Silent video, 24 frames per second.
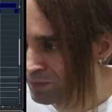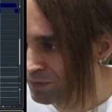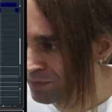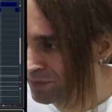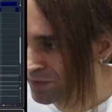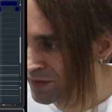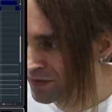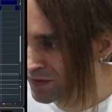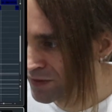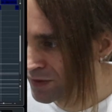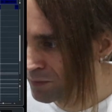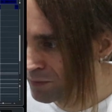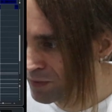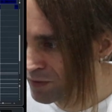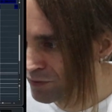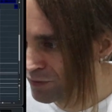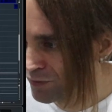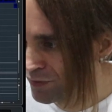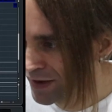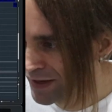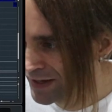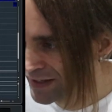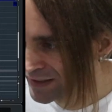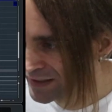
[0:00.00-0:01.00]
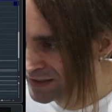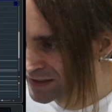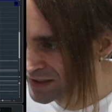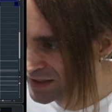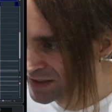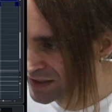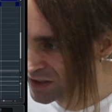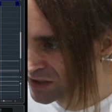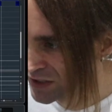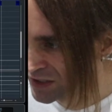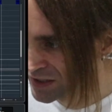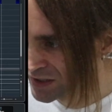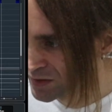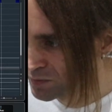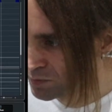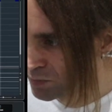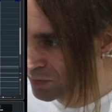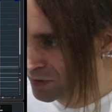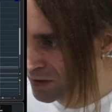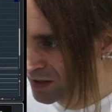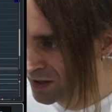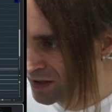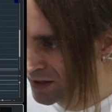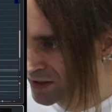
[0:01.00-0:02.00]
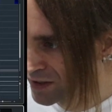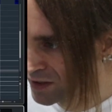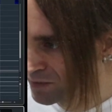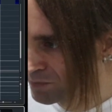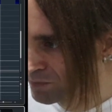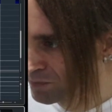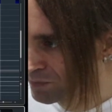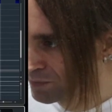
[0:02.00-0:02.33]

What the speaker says: some effects just by